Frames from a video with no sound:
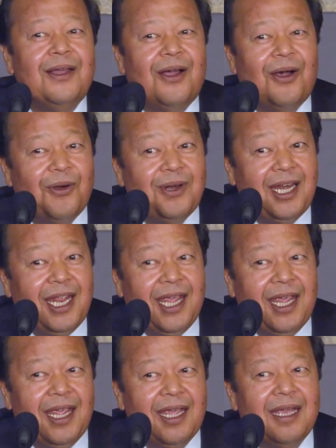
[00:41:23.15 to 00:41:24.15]

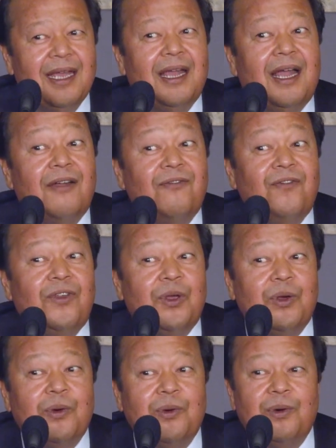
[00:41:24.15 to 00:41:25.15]
Only a few
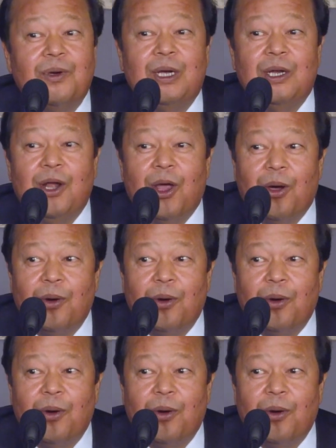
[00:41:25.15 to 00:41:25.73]
know.